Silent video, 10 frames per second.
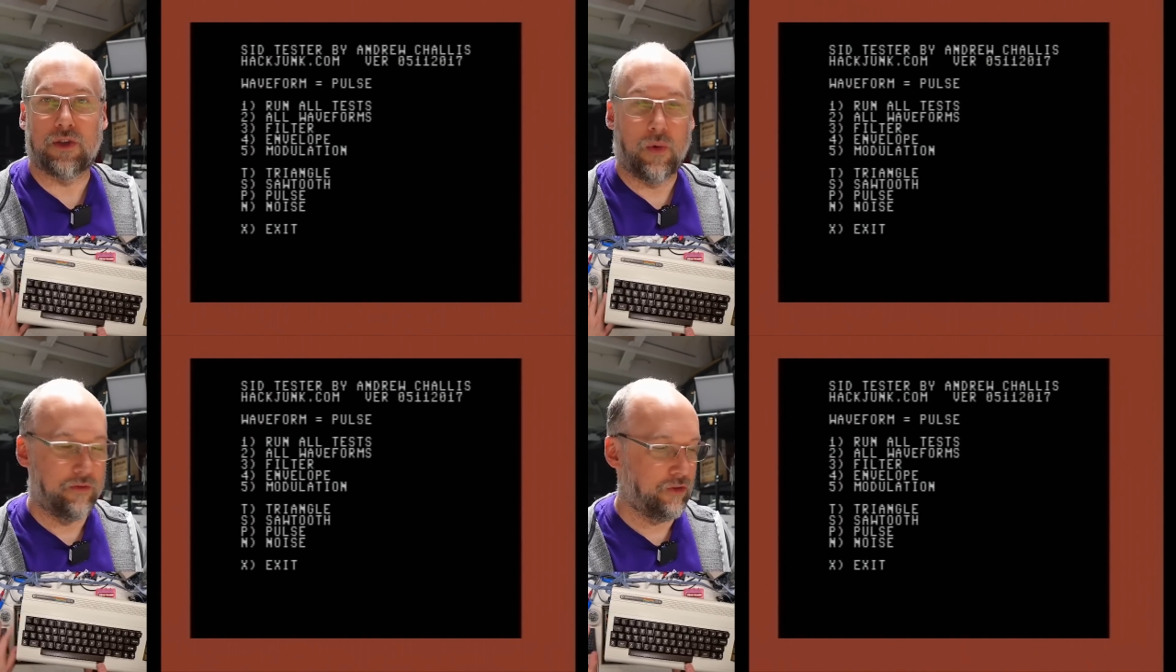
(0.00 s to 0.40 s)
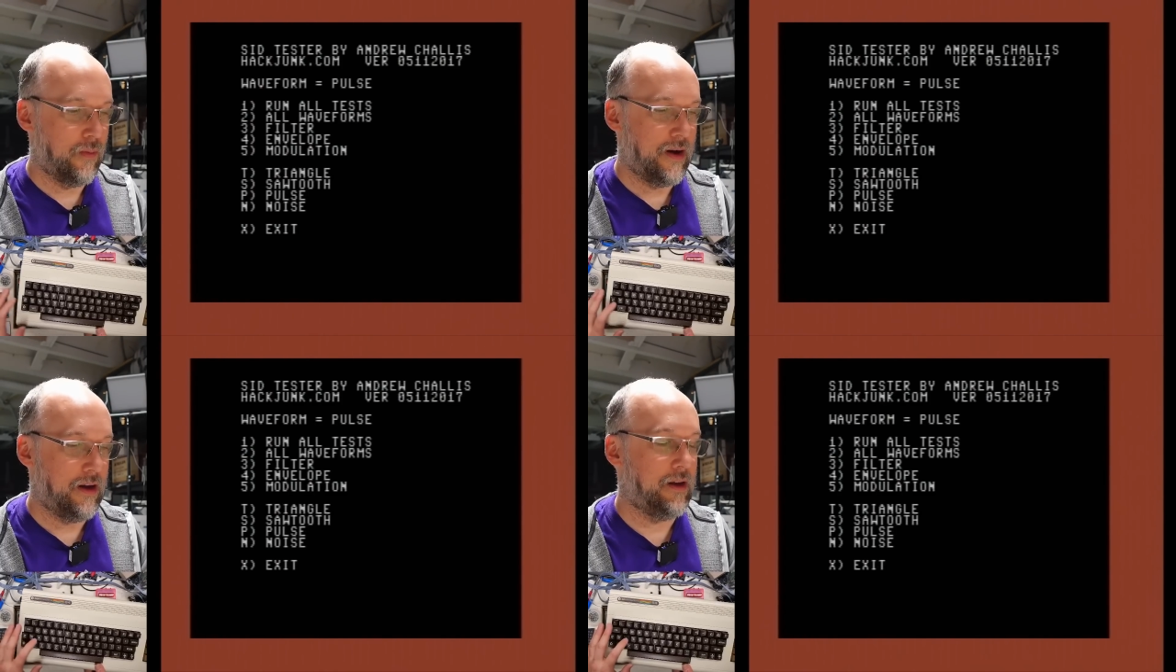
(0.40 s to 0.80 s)
one from
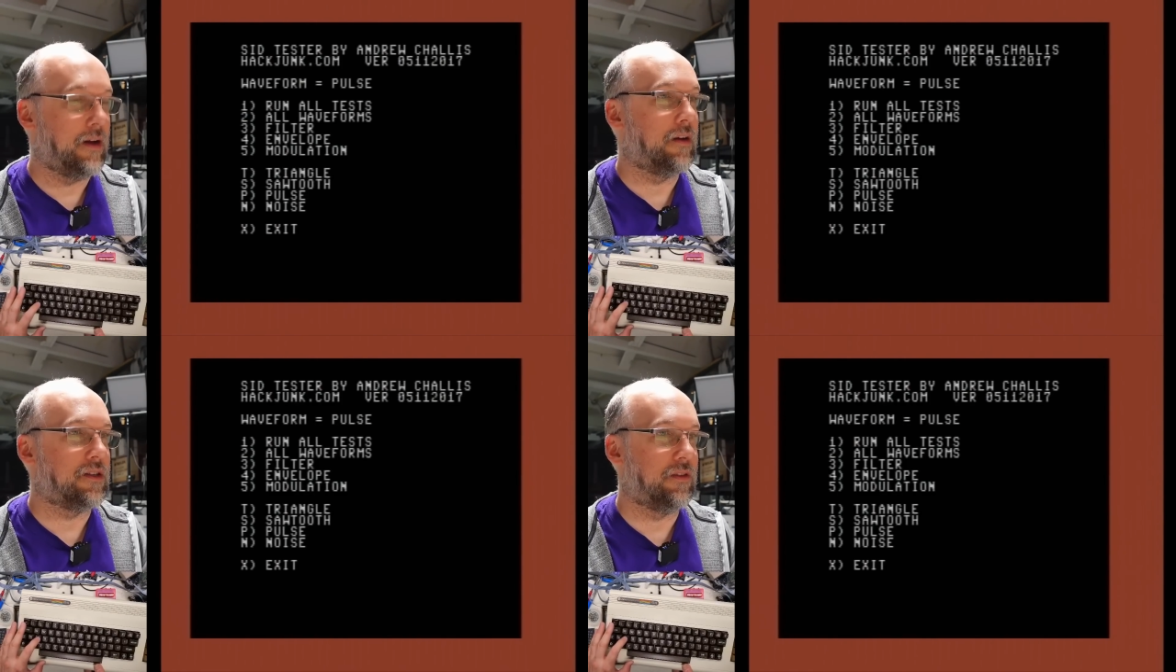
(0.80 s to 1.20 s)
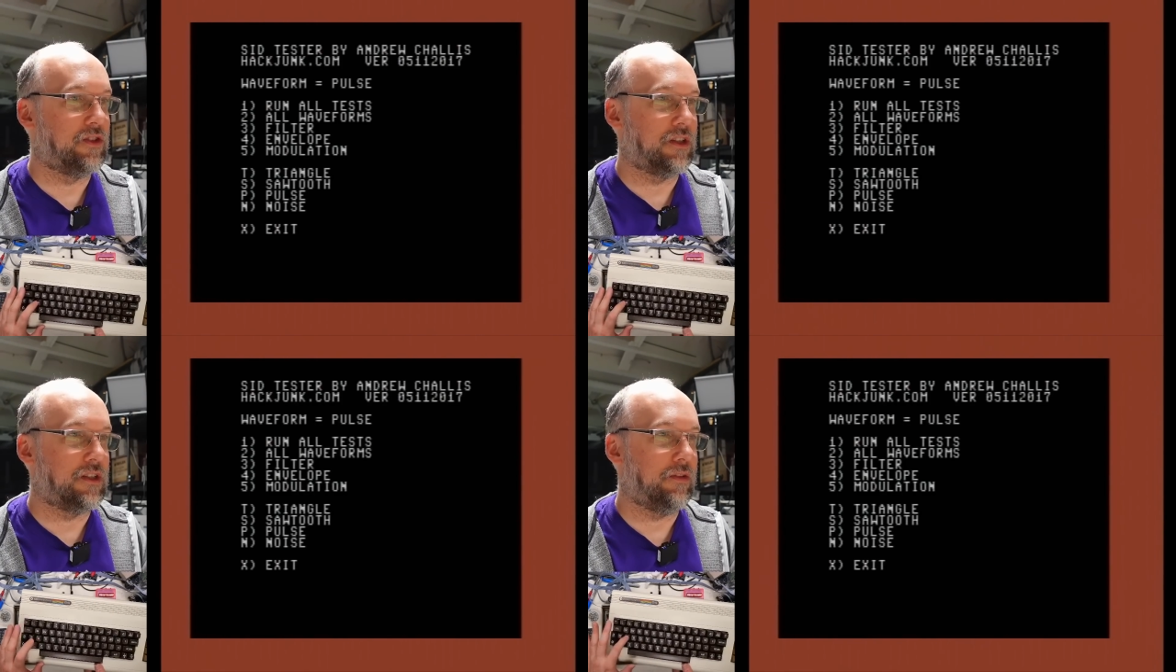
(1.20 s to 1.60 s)
my ZIF
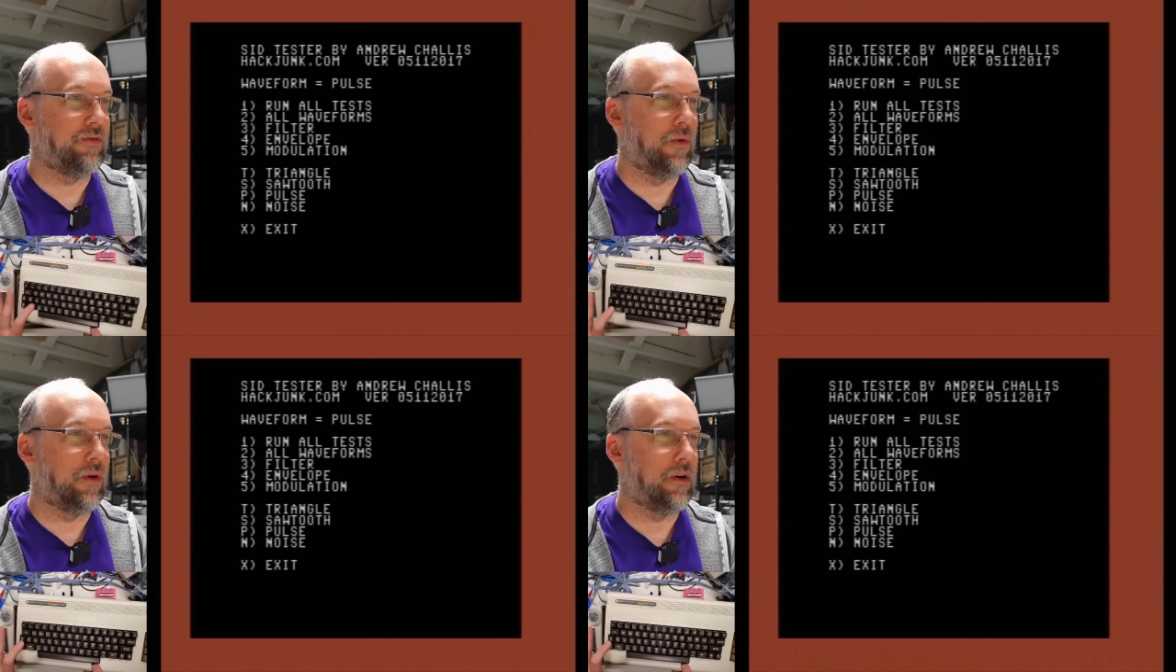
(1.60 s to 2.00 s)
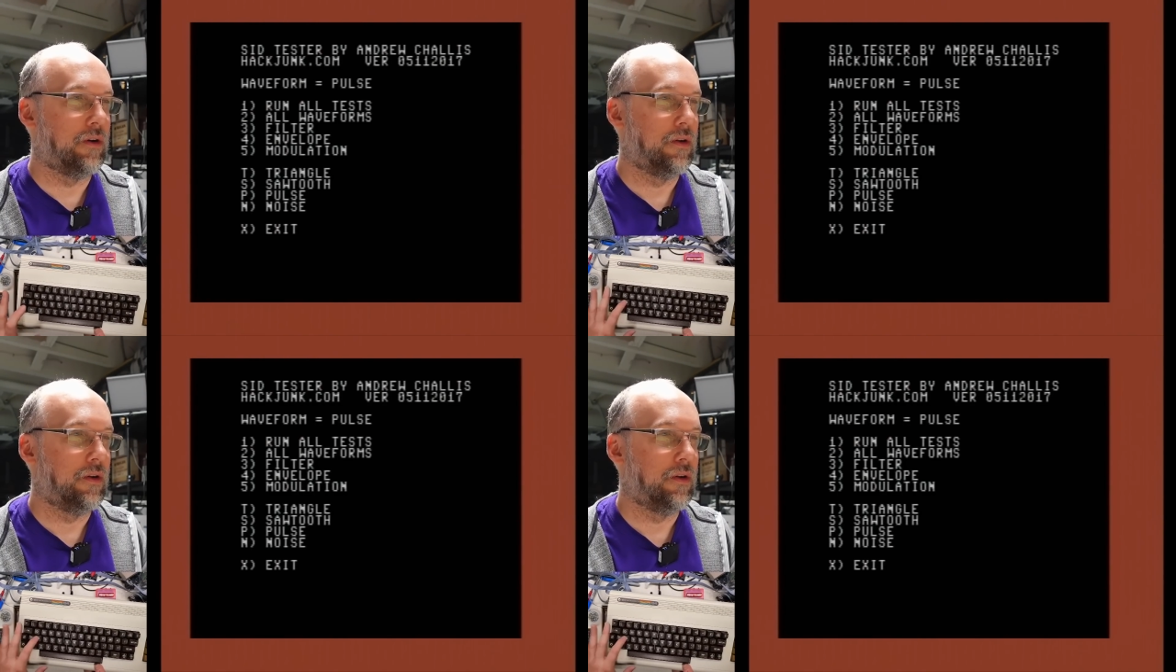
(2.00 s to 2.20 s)
64.